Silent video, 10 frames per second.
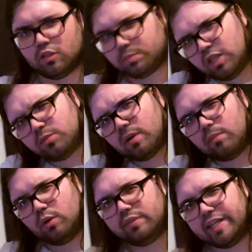Spongebob
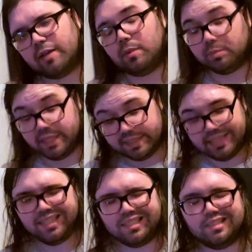movie game on
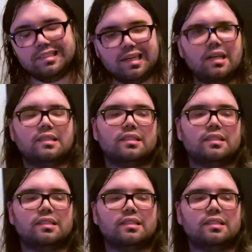PC is, on the